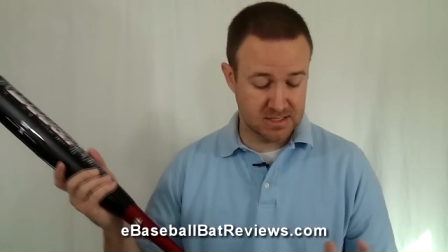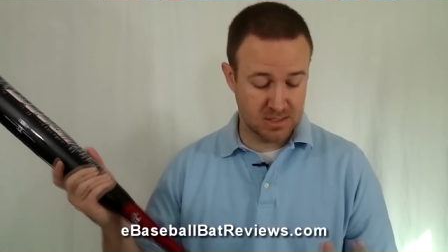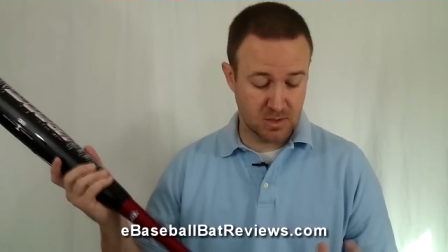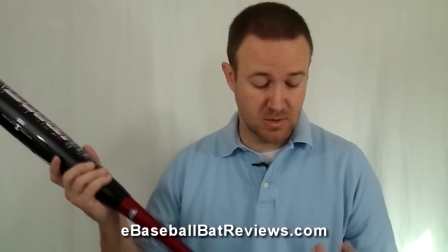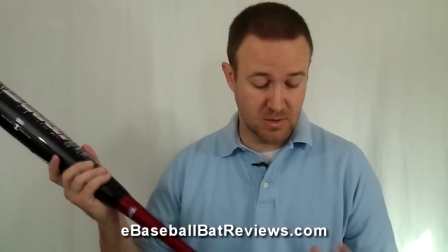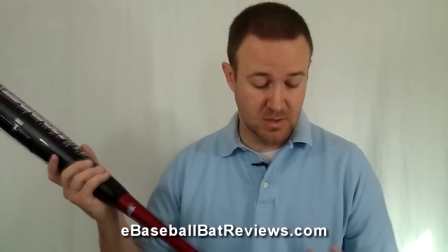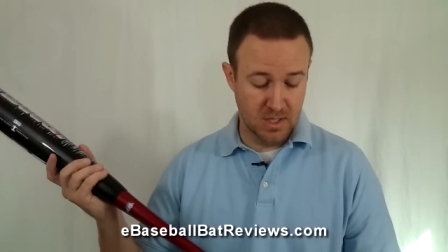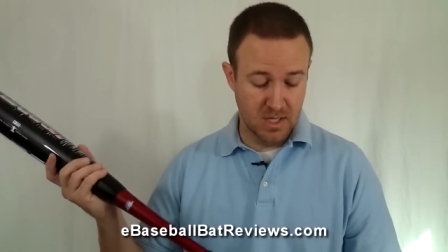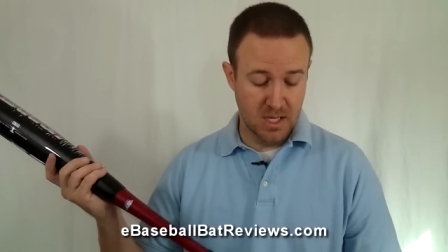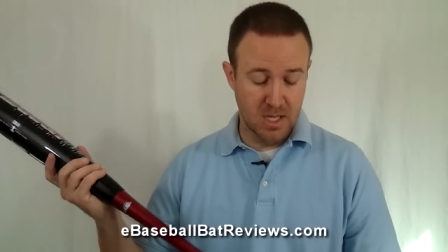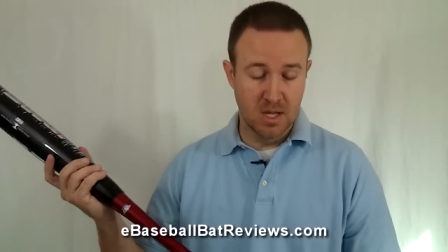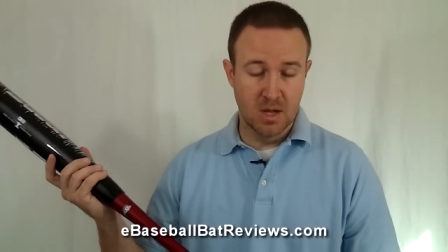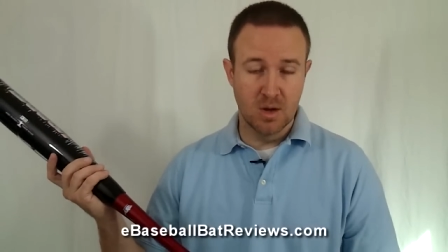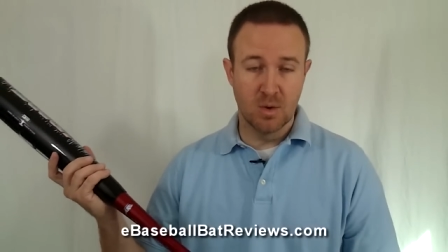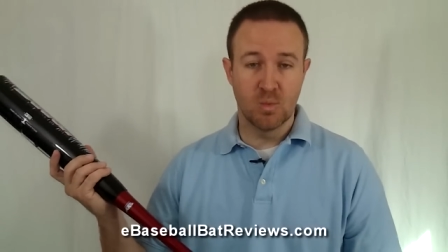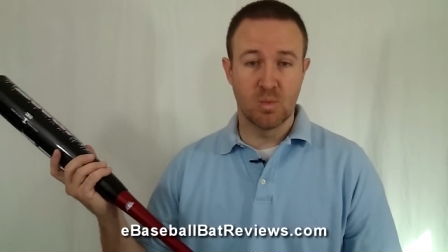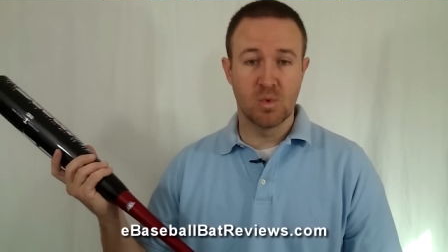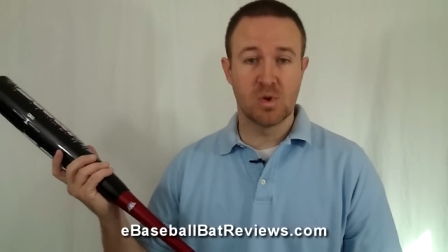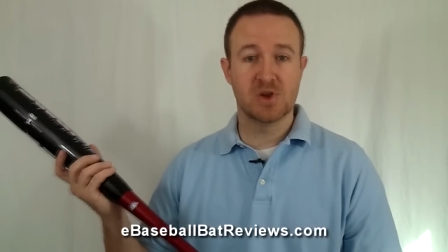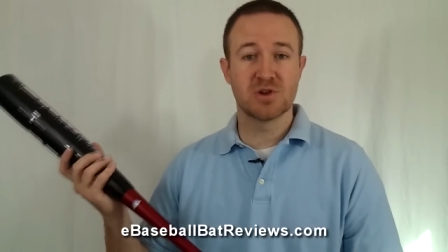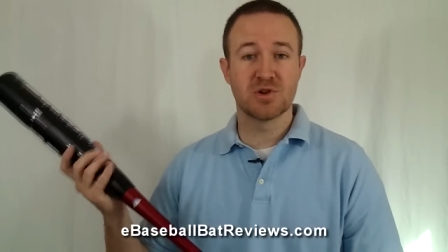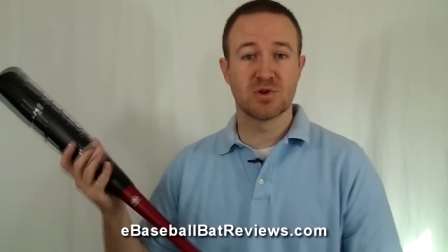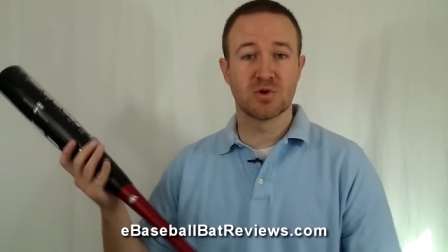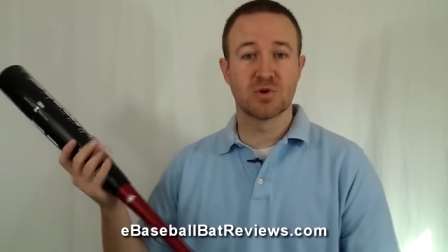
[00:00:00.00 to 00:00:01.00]
So
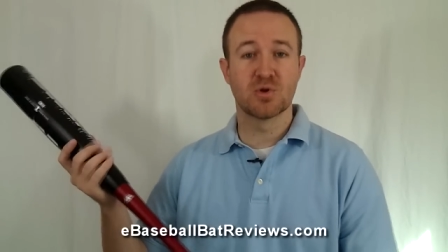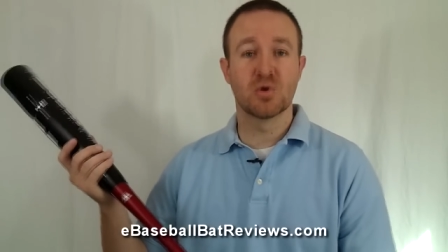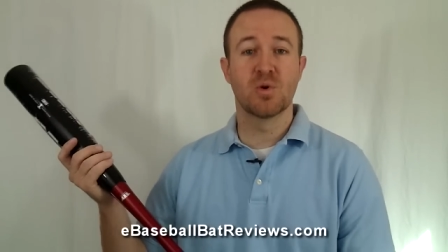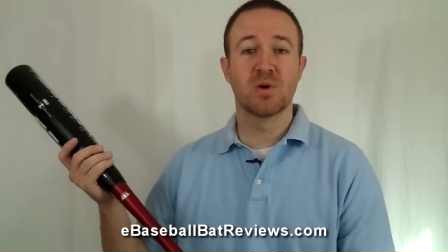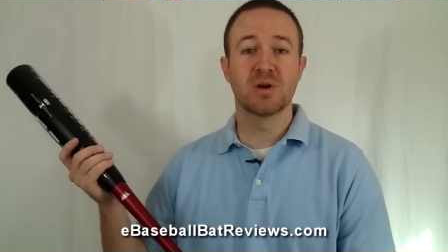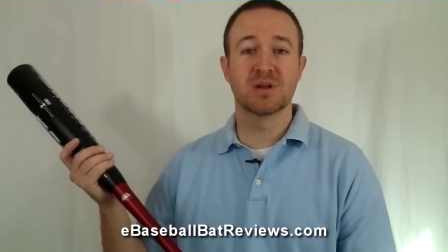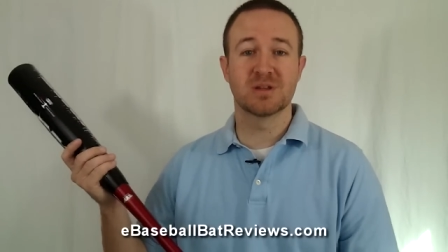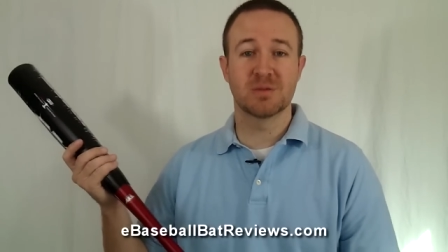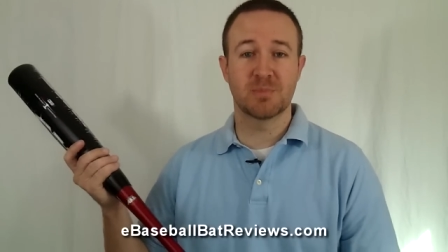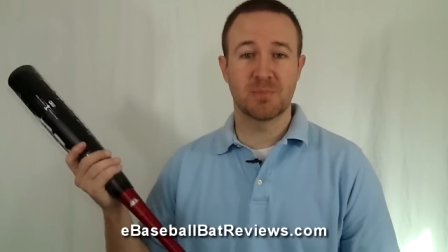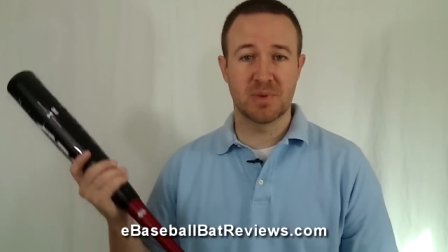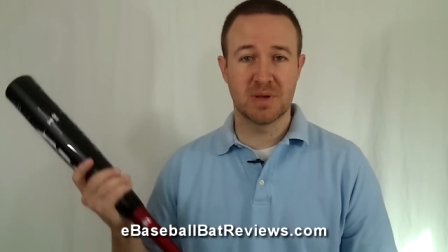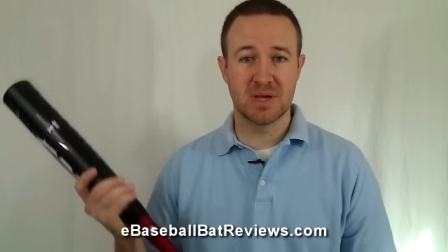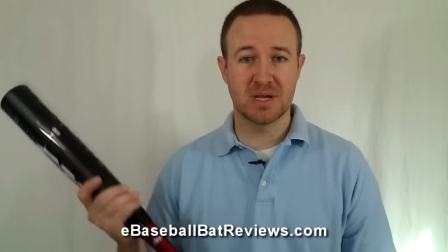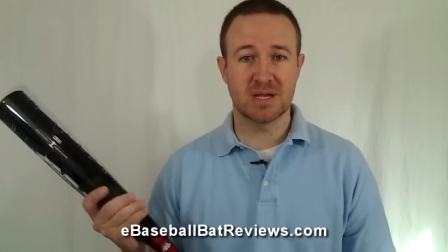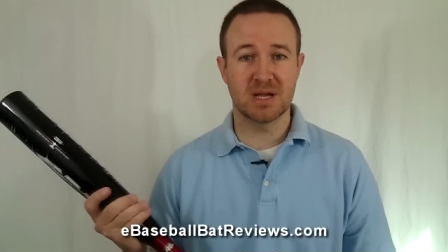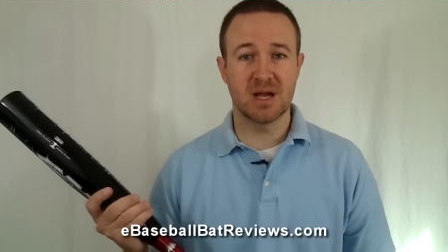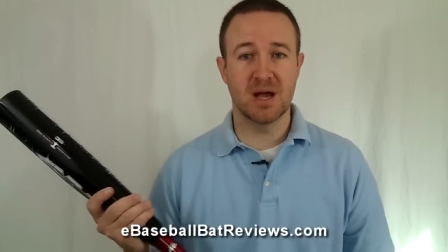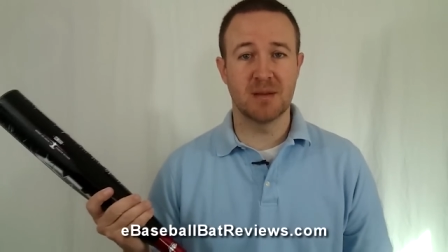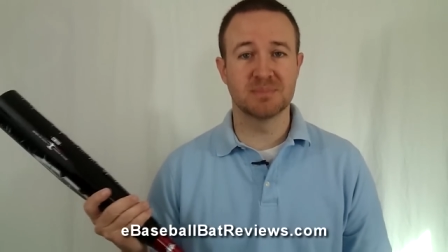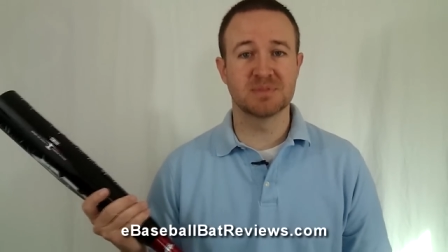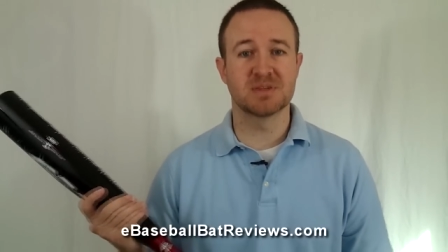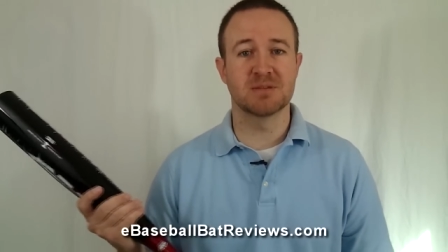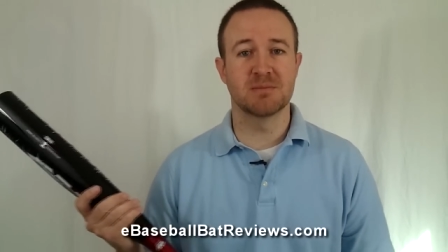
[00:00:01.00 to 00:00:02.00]
where you're going to
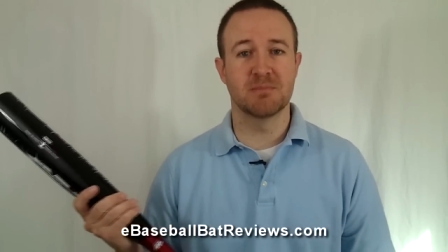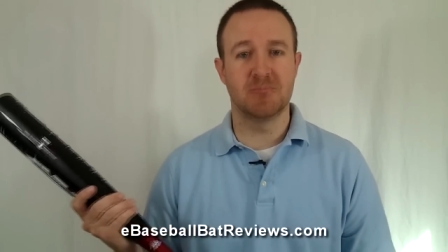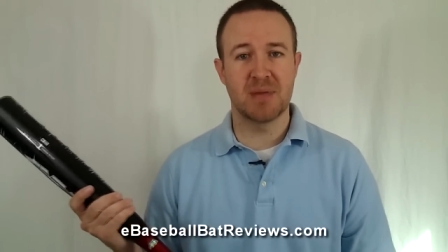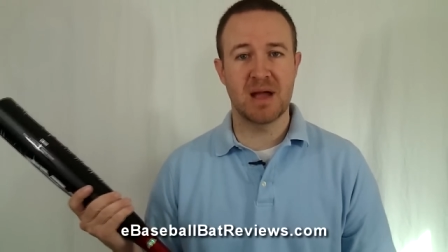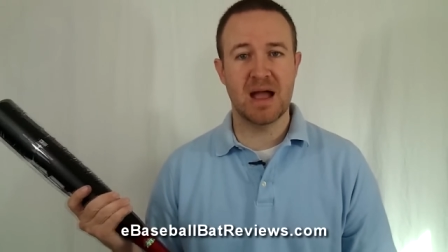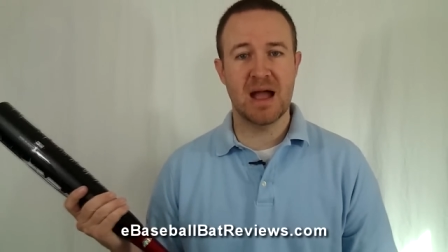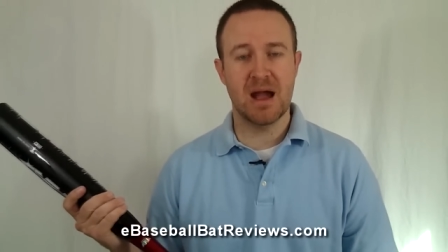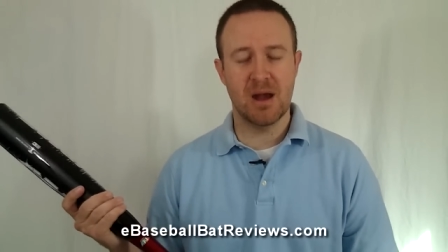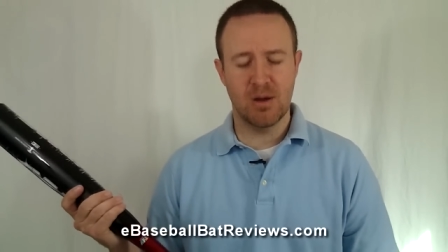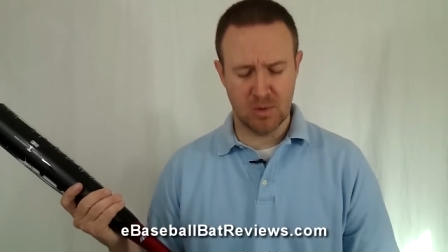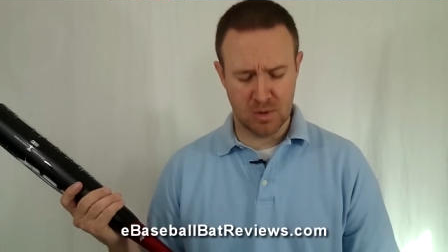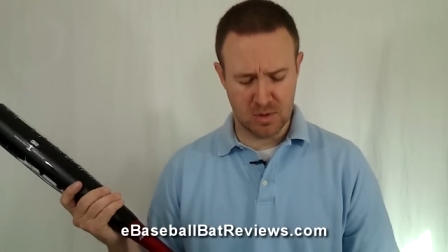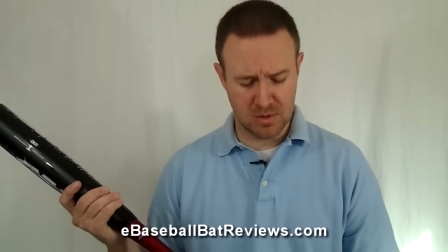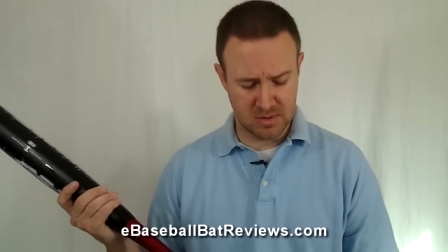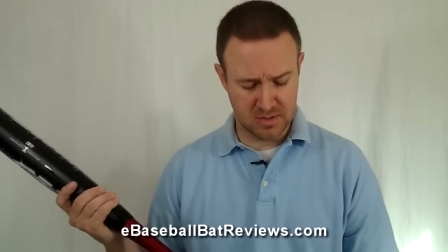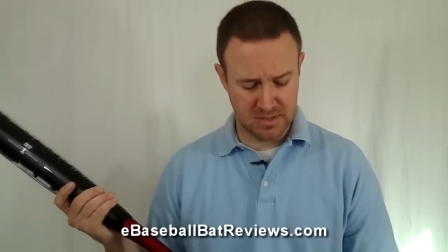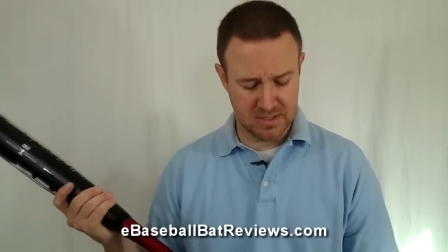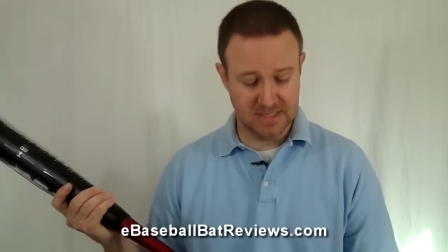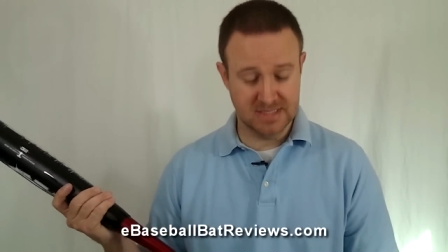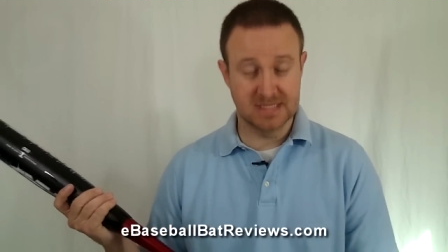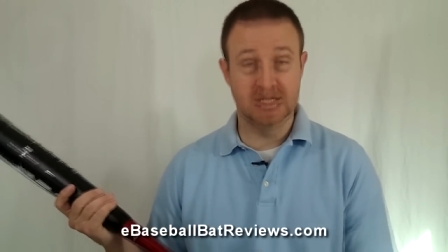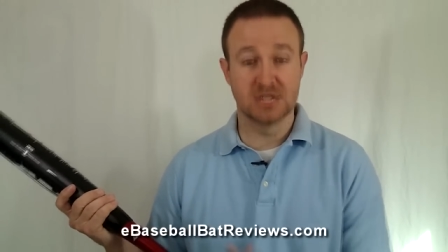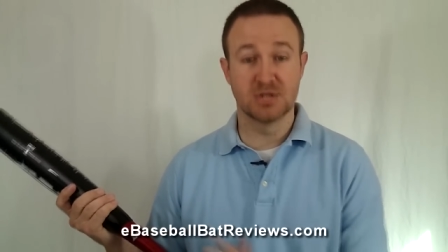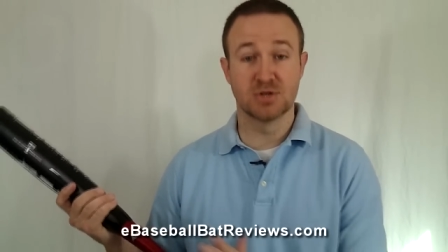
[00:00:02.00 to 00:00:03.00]
pick up some power
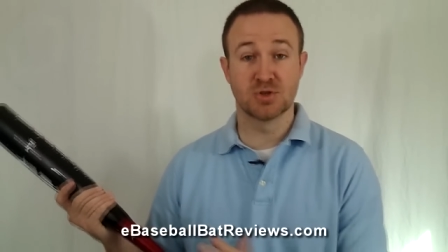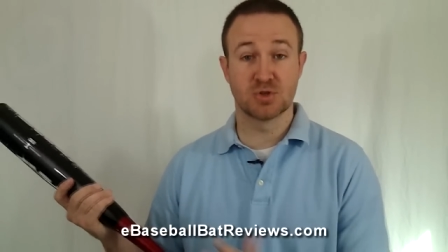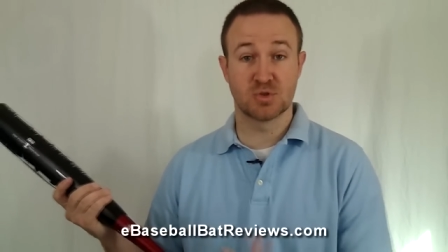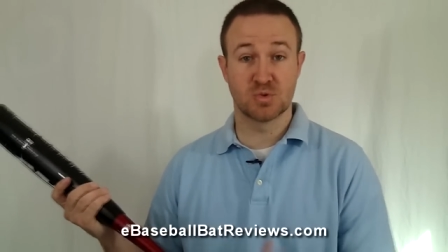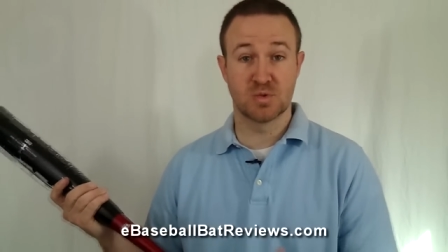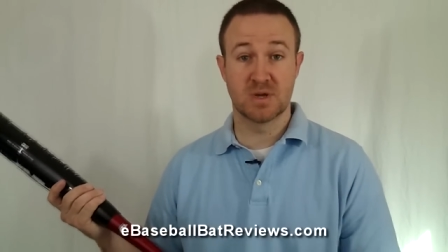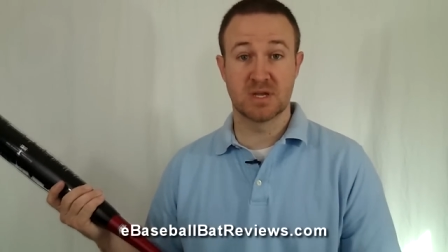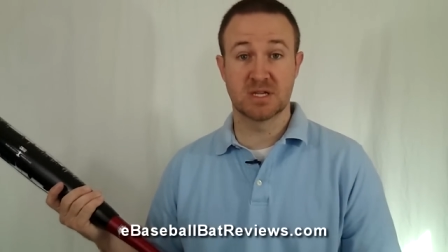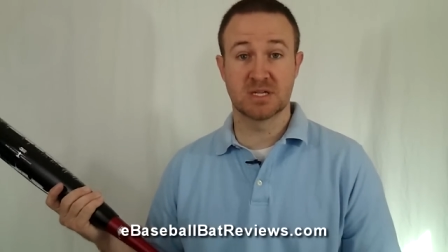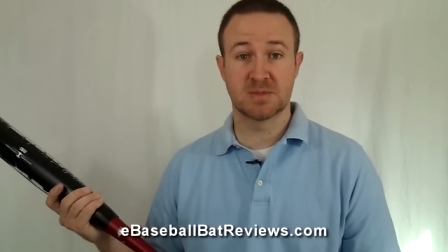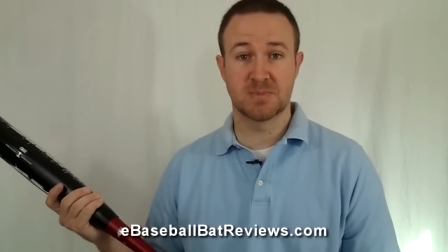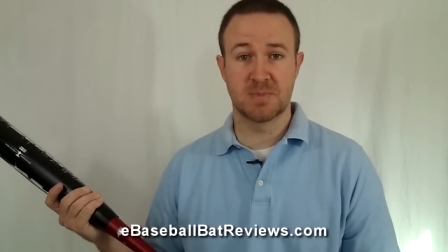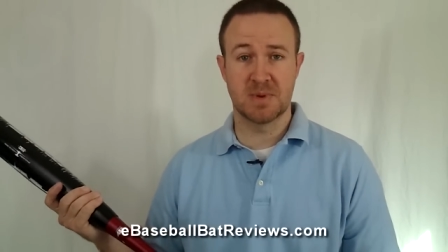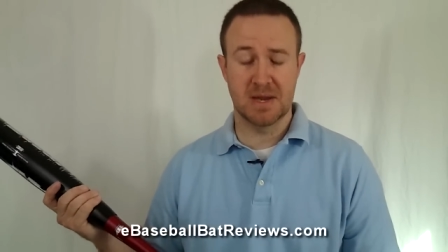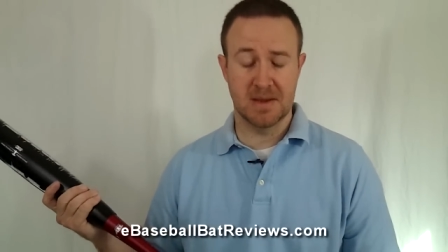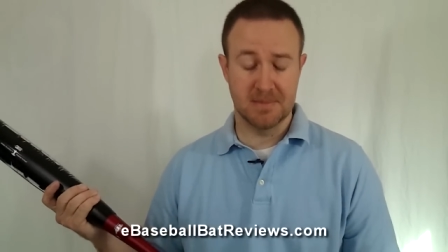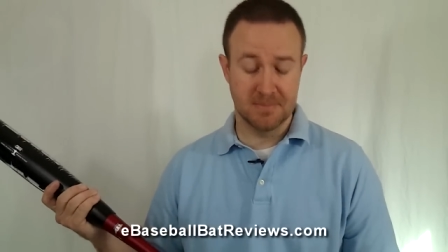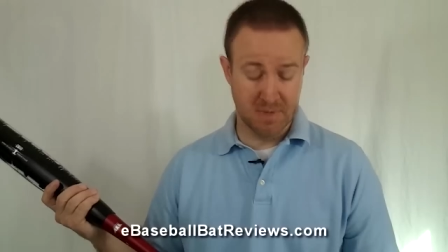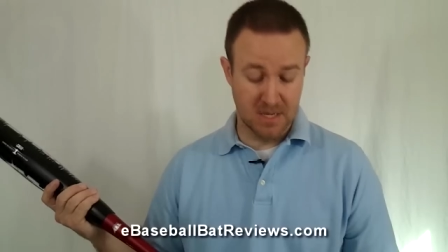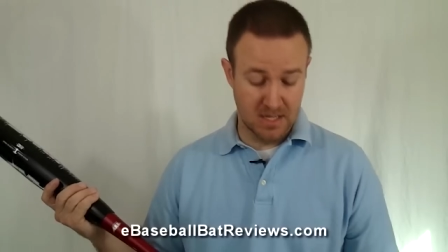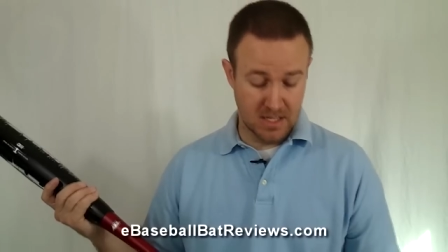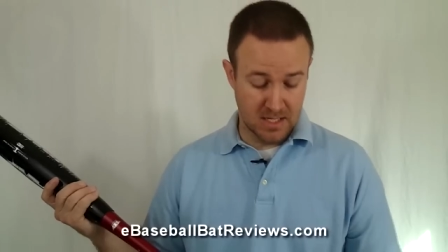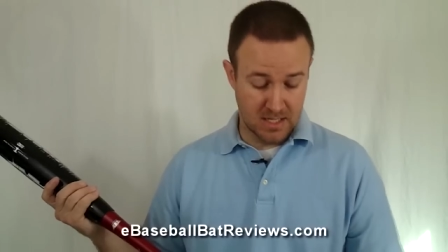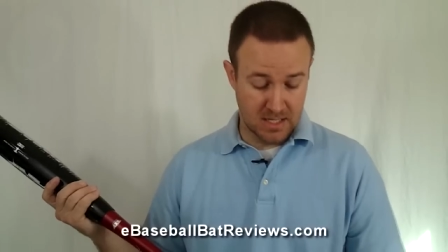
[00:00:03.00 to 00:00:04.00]
is in your swing speed.